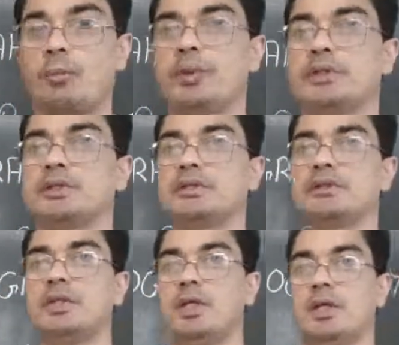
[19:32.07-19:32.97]

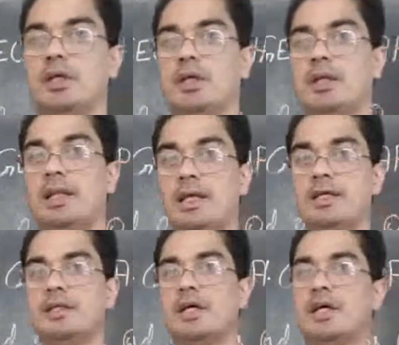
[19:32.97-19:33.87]
copper,
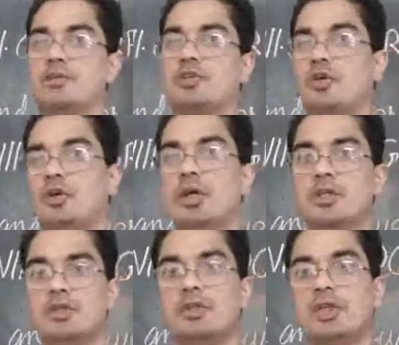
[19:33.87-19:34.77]
lead, and so on.